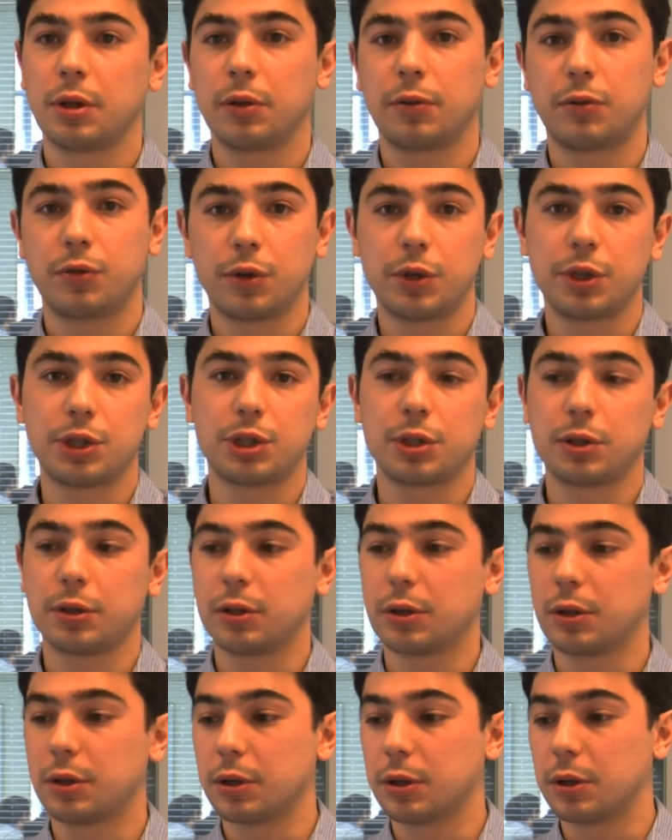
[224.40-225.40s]
Friction.
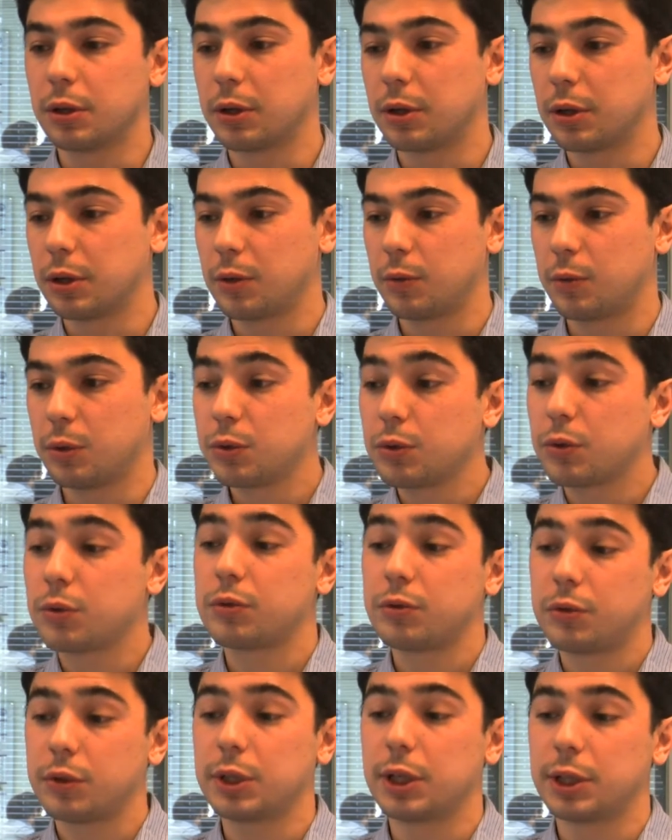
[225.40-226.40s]
Uh, we
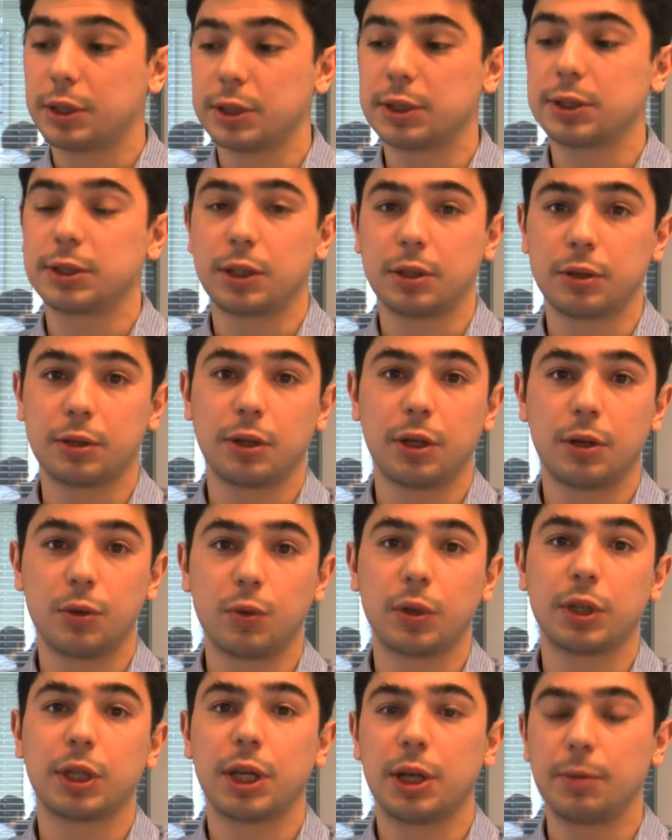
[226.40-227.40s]
don't really understand now
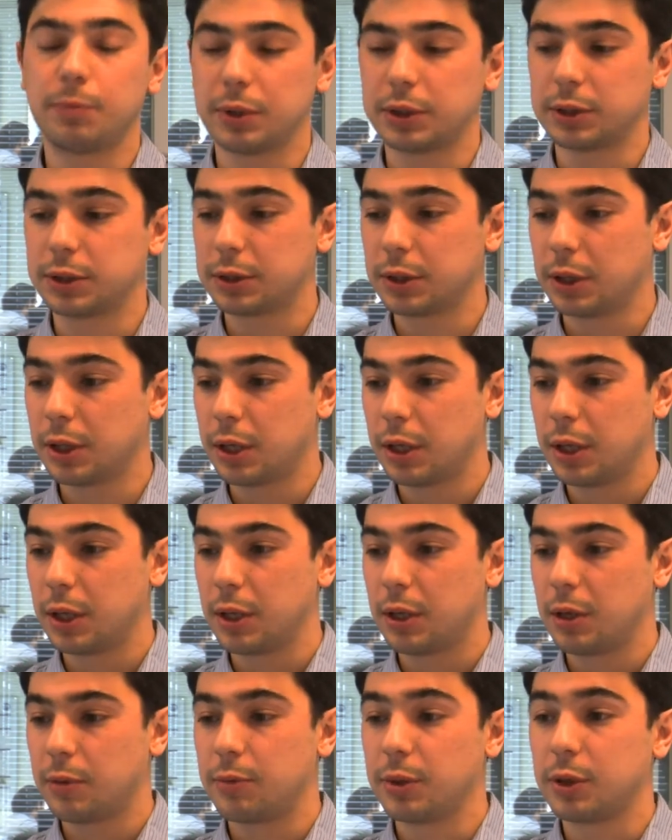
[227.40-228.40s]
what happens
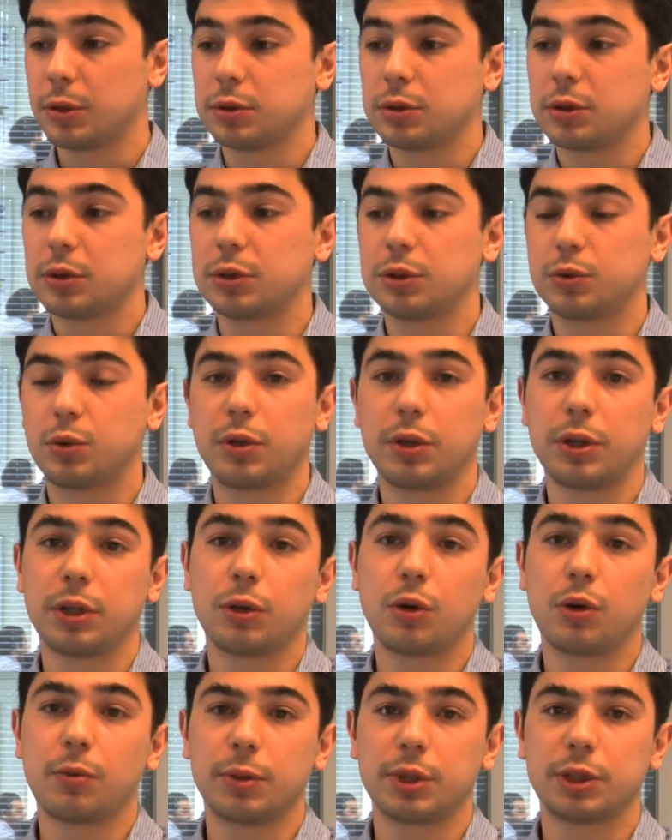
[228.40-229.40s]
because it's very
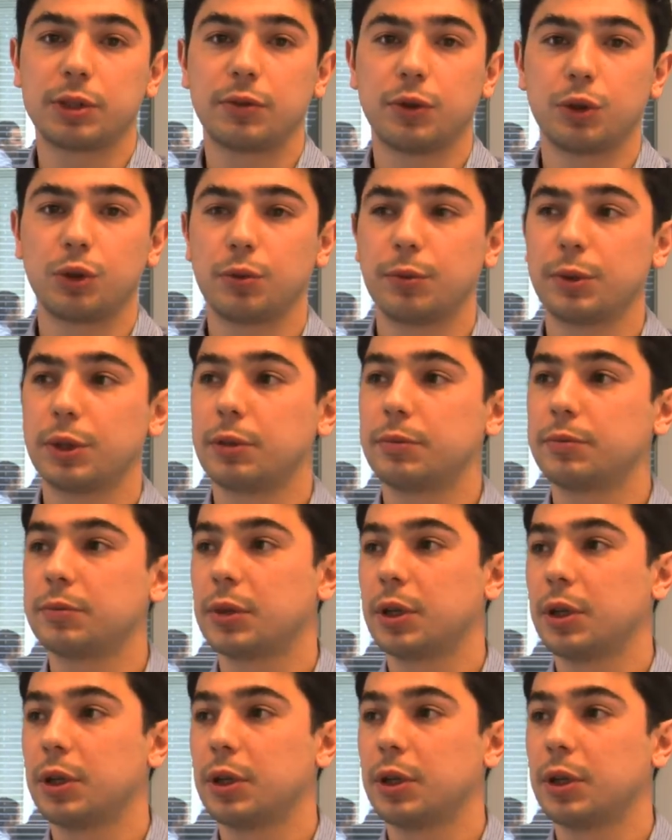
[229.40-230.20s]
complex phenomenon,